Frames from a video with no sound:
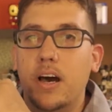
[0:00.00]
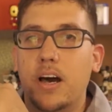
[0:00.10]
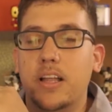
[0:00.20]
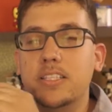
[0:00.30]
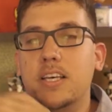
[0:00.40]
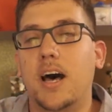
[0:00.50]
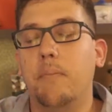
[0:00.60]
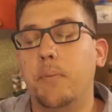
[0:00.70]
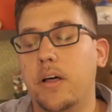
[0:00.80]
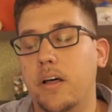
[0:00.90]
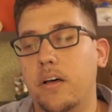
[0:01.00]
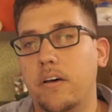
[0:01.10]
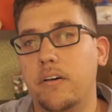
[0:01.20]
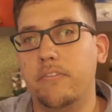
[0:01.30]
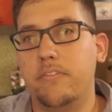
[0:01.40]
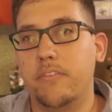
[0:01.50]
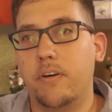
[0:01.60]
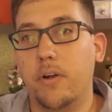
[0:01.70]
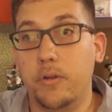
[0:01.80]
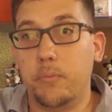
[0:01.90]
on top of
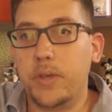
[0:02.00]
or